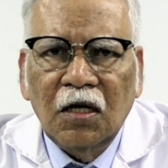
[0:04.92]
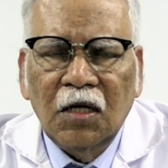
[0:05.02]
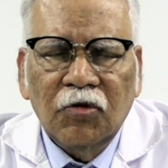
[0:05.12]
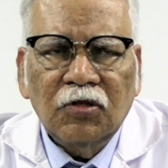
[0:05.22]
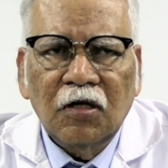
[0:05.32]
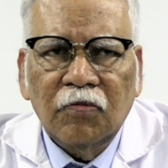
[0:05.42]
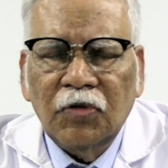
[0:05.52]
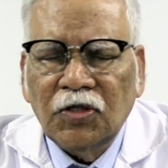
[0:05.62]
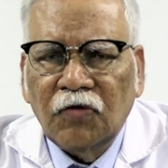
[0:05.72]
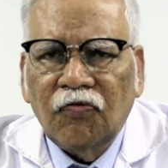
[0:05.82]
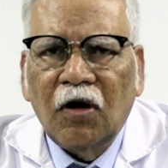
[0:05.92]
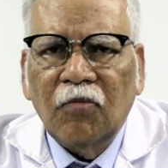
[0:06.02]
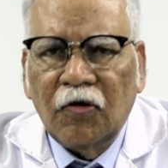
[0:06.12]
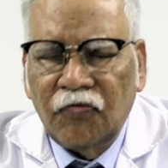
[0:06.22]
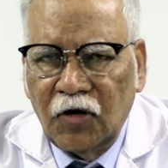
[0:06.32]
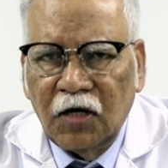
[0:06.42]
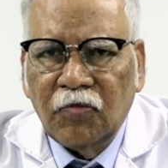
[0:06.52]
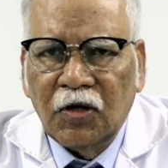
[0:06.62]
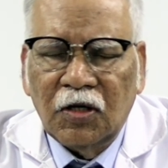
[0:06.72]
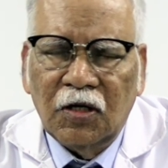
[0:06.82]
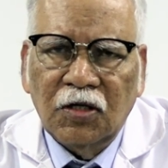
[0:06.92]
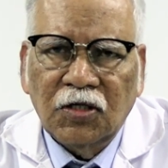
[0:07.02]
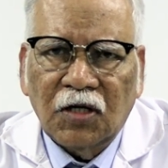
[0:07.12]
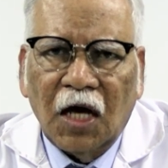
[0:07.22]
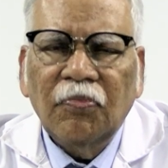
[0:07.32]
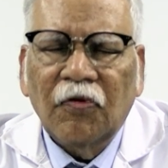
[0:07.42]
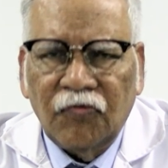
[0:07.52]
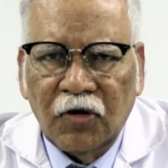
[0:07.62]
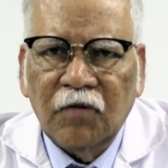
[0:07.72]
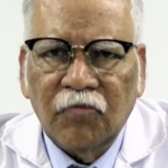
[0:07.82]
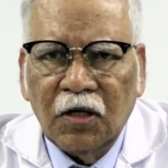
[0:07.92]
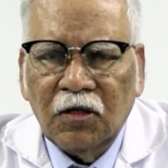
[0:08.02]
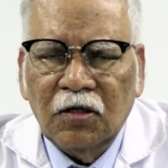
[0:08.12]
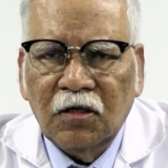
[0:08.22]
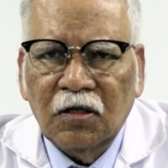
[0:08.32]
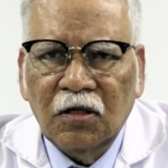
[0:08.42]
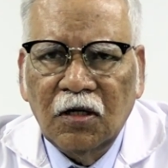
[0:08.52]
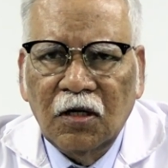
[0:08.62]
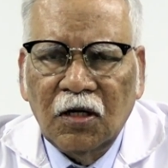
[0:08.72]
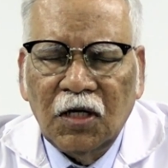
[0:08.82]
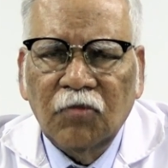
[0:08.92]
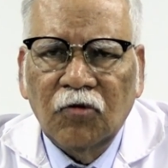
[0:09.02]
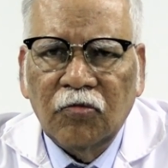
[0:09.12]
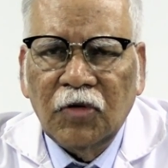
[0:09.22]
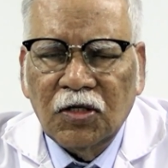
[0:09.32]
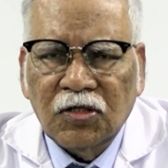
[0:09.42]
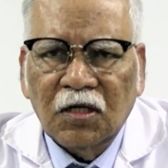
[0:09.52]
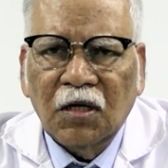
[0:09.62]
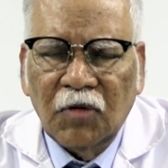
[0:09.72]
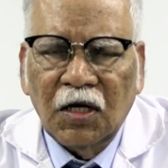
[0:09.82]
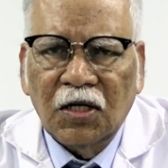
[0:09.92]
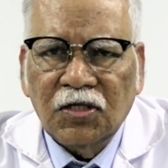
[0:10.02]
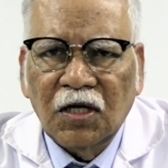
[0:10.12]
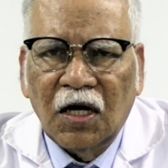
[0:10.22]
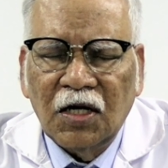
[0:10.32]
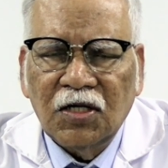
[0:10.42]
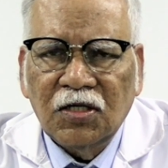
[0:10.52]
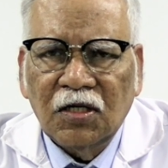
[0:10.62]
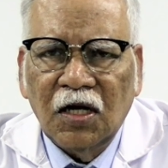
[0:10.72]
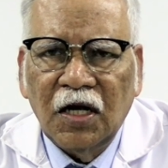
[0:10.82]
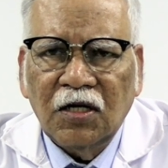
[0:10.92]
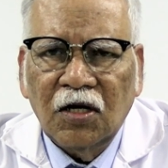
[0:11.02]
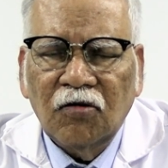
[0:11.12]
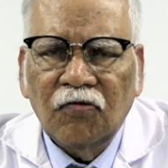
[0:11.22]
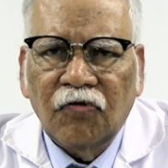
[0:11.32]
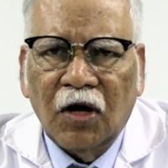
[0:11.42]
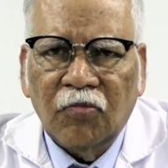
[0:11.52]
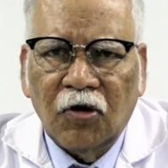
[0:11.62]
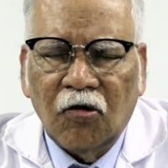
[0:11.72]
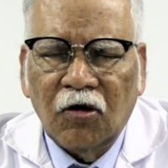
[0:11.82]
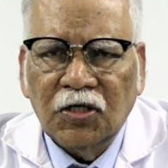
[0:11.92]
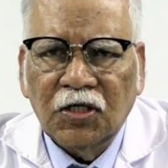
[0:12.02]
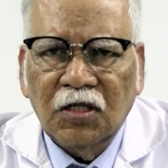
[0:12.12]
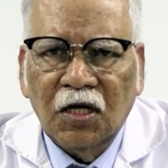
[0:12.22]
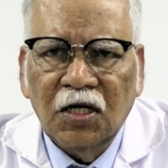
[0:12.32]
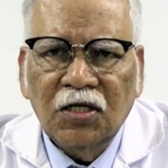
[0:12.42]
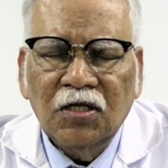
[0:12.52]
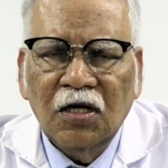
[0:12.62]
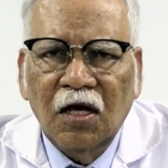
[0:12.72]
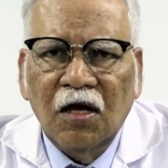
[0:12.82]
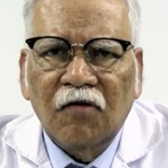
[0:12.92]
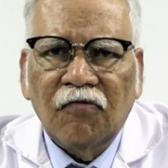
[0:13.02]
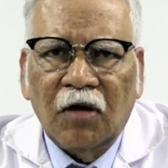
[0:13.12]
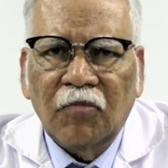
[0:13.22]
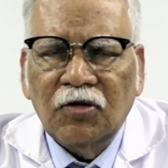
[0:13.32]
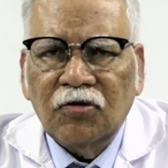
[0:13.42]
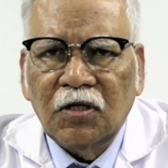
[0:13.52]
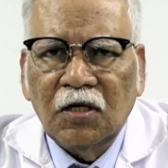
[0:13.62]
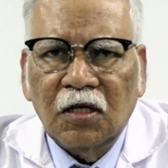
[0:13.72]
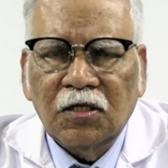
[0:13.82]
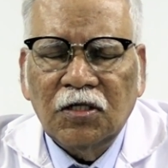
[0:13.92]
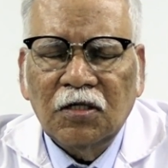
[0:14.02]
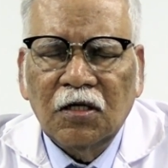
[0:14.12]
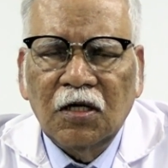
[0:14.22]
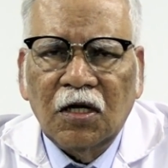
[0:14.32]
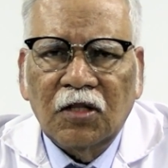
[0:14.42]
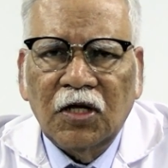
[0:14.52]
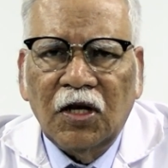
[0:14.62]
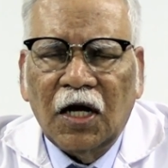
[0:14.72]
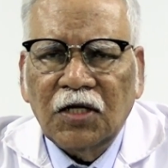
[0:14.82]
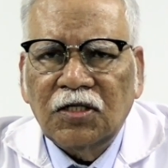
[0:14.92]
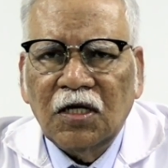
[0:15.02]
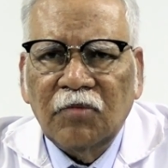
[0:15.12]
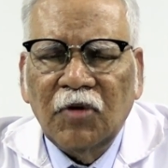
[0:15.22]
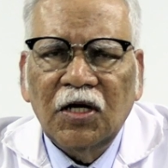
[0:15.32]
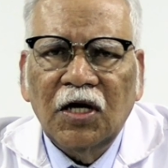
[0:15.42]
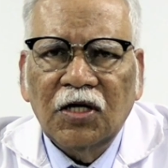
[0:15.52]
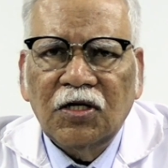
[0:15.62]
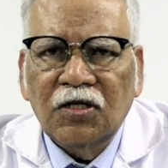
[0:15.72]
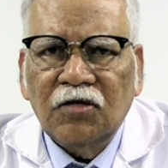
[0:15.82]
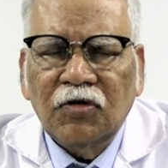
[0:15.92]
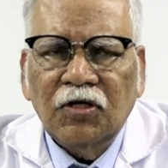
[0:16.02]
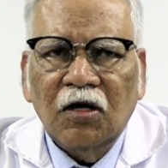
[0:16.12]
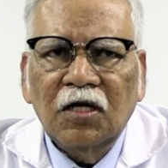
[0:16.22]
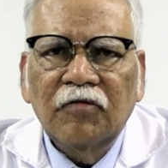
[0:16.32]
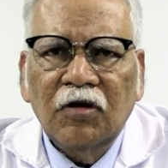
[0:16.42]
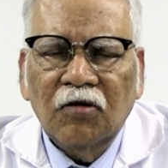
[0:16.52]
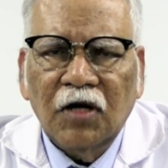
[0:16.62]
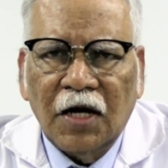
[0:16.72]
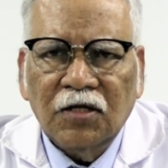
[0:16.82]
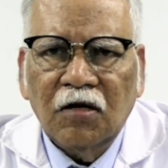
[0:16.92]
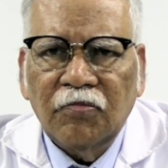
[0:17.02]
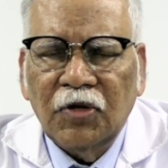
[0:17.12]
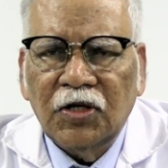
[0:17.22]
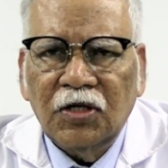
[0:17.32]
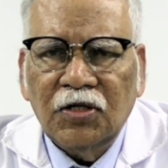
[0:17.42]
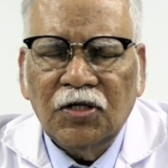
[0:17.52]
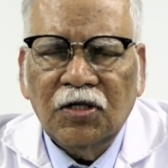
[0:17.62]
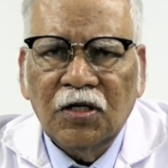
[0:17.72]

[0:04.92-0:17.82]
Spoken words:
Chemotherapy is a form of treatment, is a type of treatment. Chemo means chemicals, yeah, it is related to pharmacology, that is pharmaceuticals. The drugs and medications which are given to cancer patients